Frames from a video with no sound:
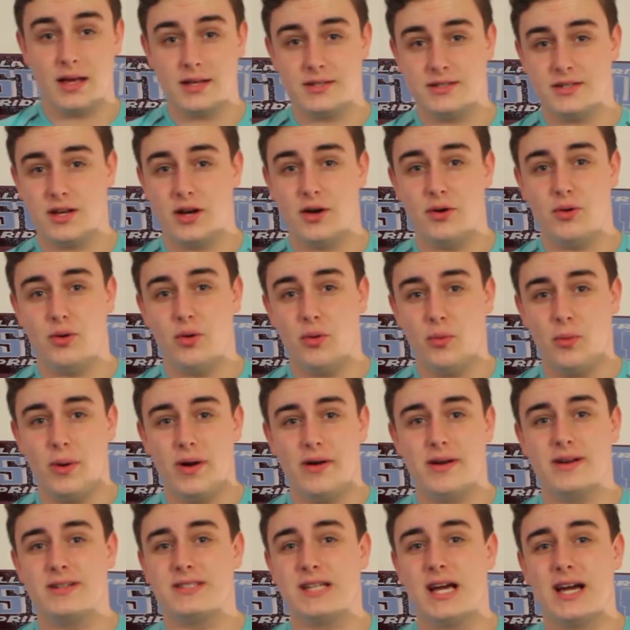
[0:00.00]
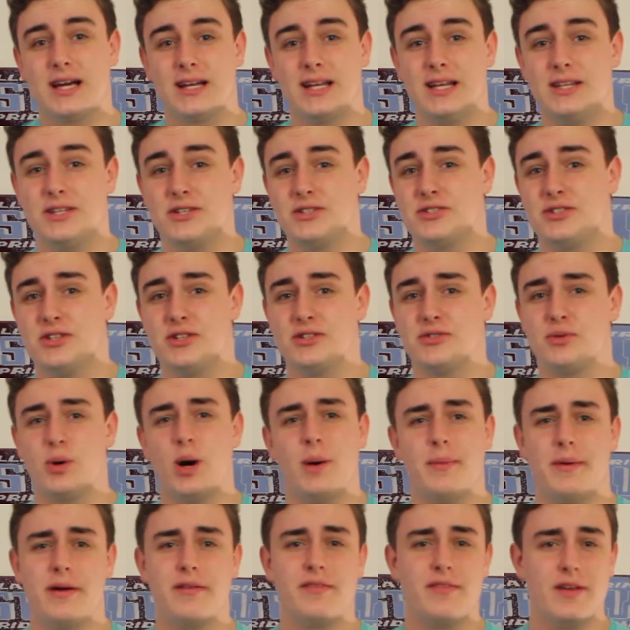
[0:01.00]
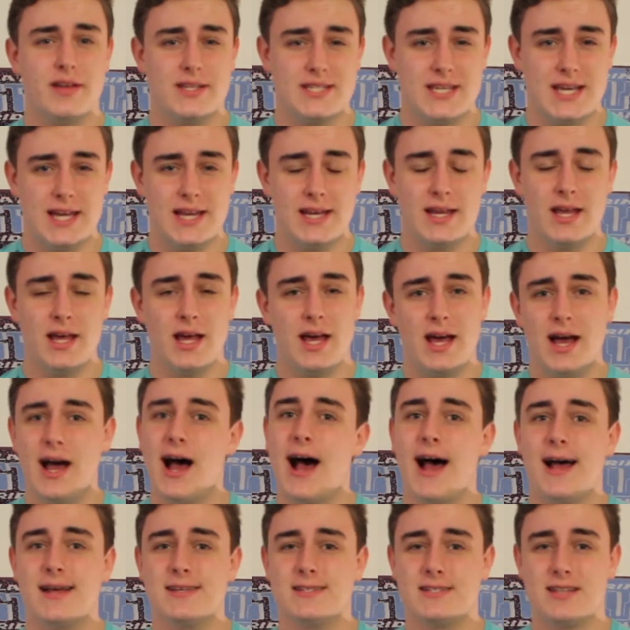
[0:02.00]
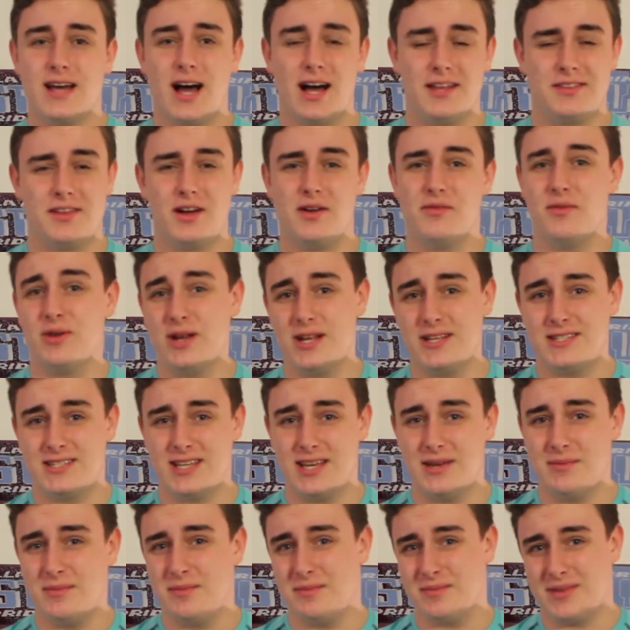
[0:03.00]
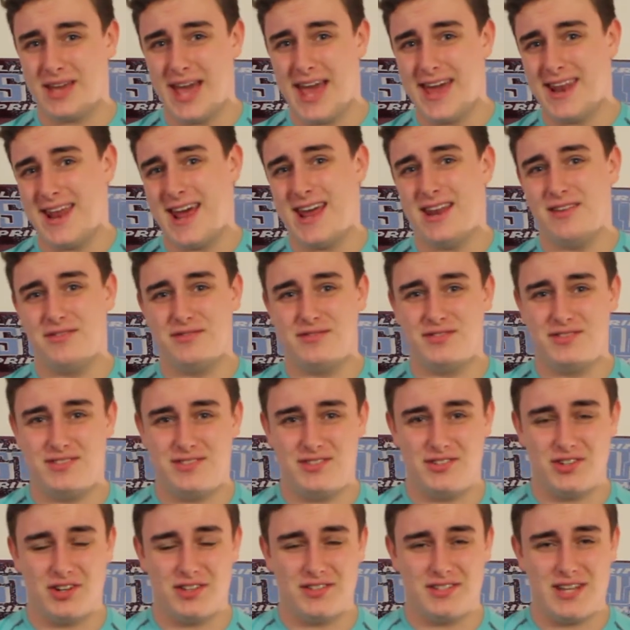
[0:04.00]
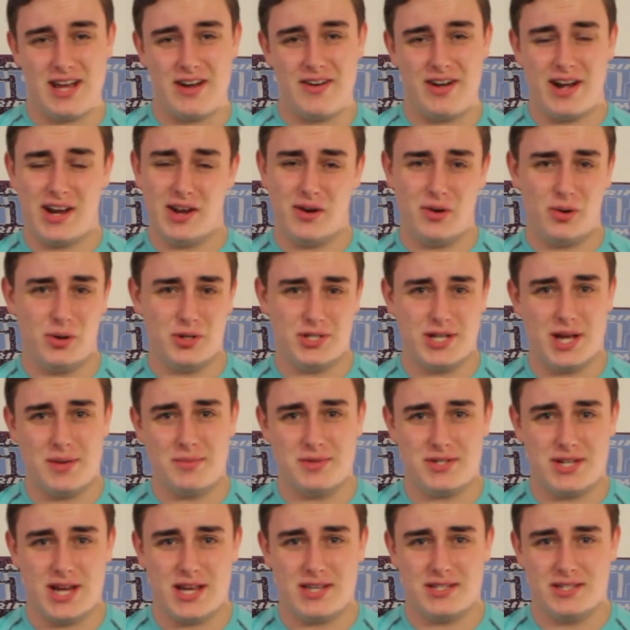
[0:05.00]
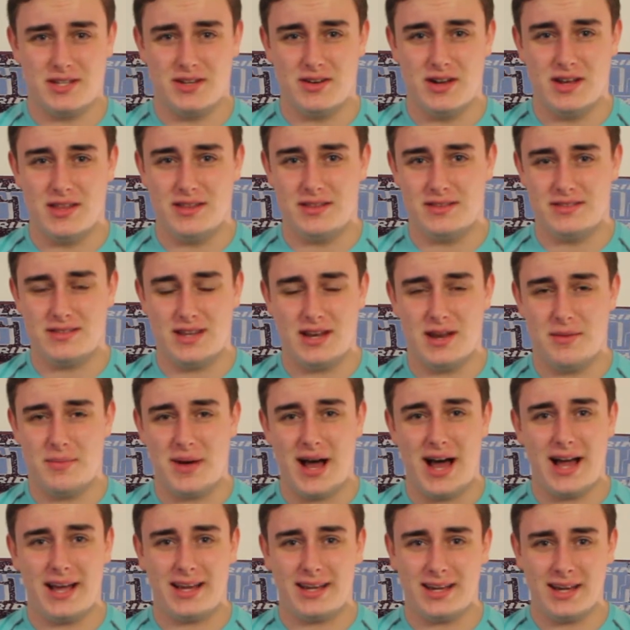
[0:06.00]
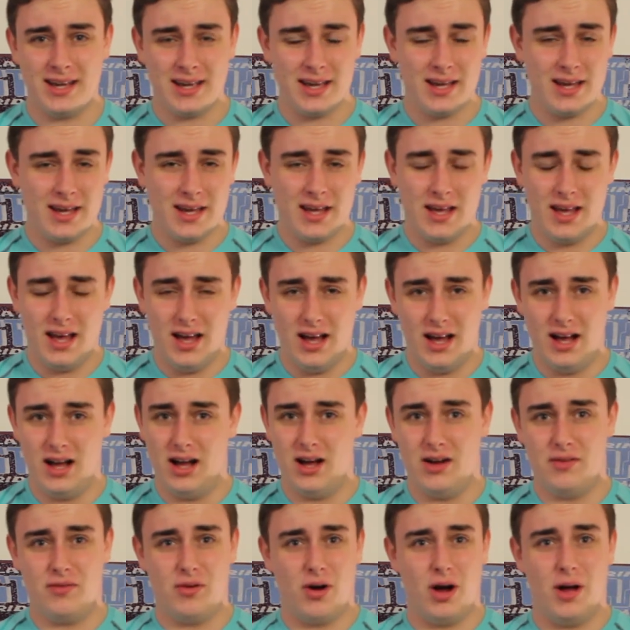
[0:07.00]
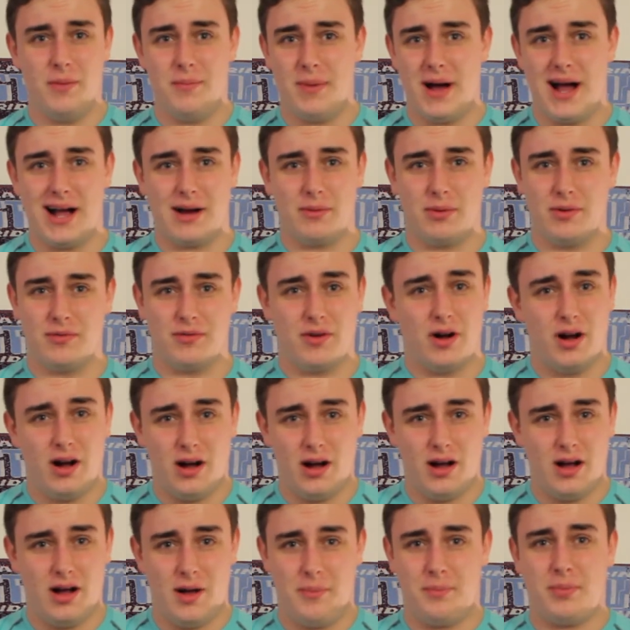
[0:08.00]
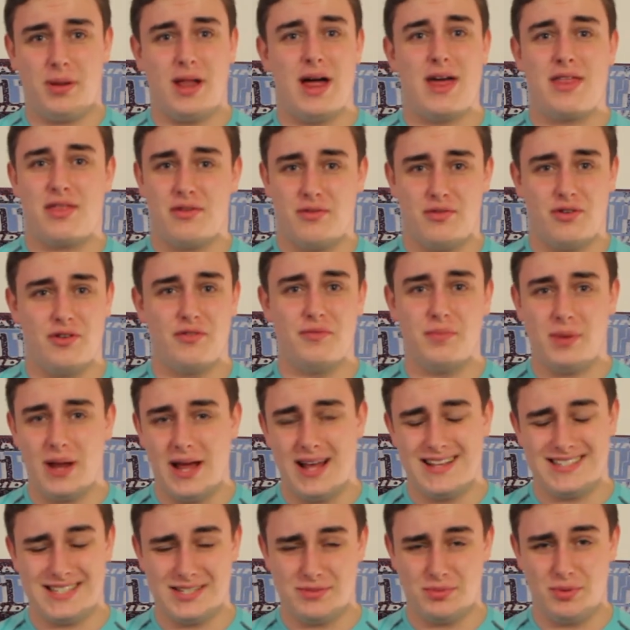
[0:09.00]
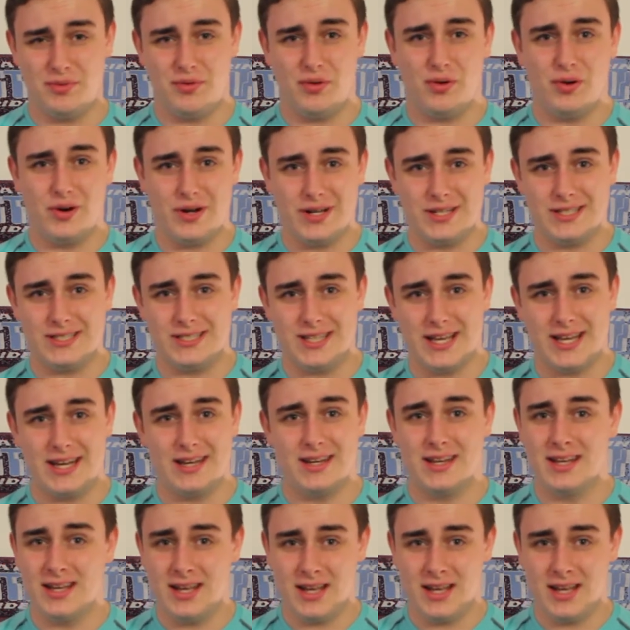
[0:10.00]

So where exactly does Tuanzebe fit in? As I don't really see him getting ahead of John Terry or James Chester at centre back. At right back we've got a plethora of players, as we've already seen.